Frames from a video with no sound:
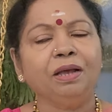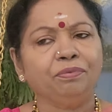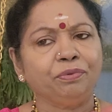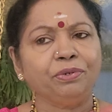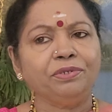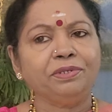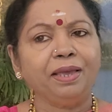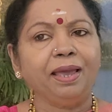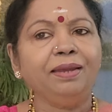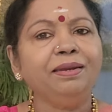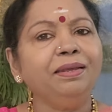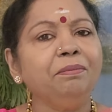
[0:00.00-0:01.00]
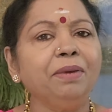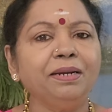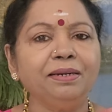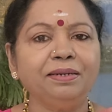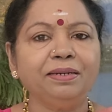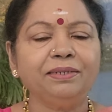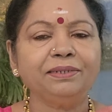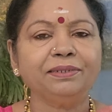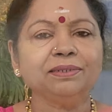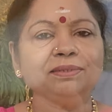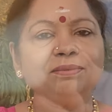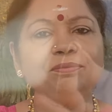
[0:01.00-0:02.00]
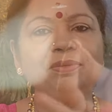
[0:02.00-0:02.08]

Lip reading: Of course, any meditation